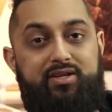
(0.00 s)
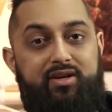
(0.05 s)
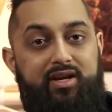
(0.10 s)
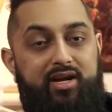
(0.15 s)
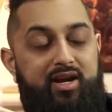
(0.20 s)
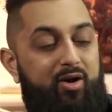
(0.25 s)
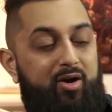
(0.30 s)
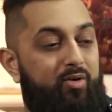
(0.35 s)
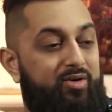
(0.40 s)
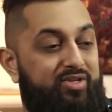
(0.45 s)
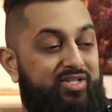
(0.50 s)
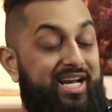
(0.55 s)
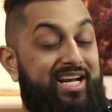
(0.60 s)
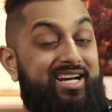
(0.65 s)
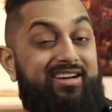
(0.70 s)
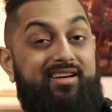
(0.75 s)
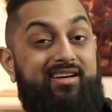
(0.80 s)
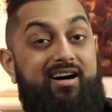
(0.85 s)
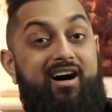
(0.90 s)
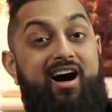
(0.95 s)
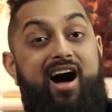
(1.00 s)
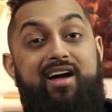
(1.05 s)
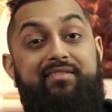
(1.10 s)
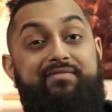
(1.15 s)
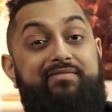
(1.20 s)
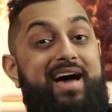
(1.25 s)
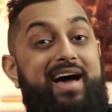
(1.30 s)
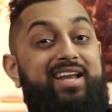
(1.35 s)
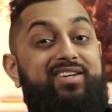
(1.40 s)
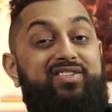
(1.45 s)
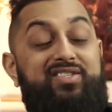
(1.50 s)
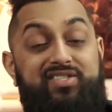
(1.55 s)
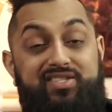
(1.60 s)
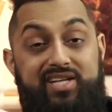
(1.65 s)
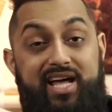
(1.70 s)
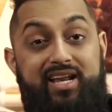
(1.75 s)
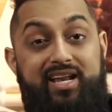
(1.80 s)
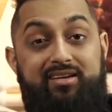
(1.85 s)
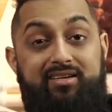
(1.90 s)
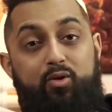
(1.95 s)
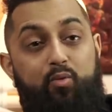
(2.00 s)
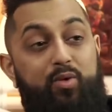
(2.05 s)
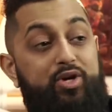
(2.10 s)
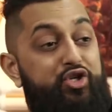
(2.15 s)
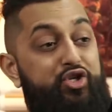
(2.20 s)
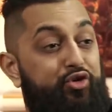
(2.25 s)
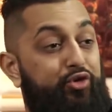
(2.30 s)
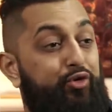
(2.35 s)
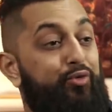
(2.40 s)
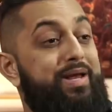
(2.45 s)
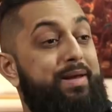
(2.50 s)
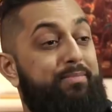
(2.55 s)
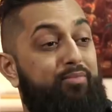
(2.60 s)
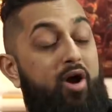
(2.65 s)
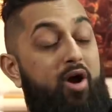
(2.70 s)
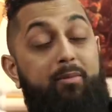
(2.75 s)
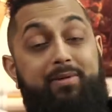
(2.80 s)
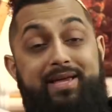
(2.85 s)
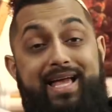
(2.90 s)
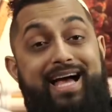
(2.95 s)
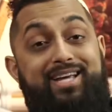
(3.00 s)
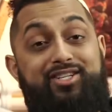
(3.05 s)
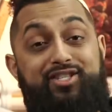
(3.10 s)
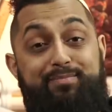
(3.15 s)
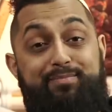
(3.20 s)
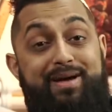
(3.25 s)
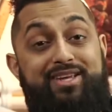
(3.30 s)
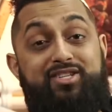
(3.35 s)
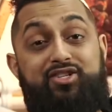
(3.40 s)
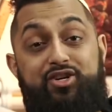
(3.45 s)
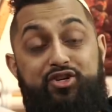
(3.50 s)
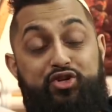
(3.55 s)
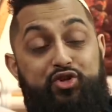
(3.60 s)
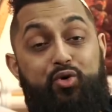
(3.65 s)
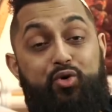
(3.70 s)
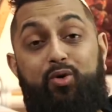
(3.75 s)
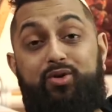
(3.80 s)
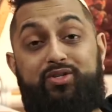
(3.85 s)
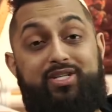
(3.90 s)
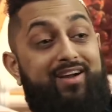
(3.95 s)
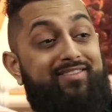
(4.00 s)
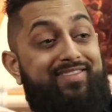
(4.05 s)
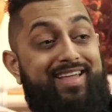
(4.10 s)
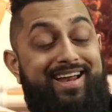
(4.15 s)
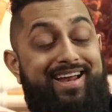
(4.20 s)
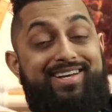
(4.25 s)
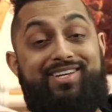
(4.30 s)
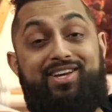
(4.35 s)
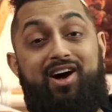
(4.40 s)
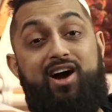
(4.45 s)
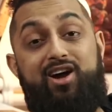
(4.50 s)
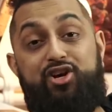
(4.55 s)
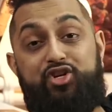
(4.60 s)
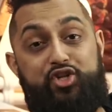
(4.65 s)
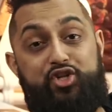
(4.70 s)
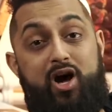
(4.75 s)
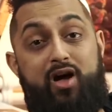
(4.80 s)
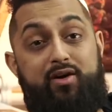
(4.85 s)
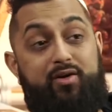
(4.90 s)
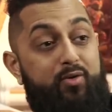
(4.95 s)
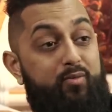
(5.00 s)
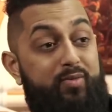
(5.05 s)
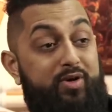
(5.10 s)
you know, set in a high fantasy setting, Witcher 3 probably has the best controls out of that entire genre.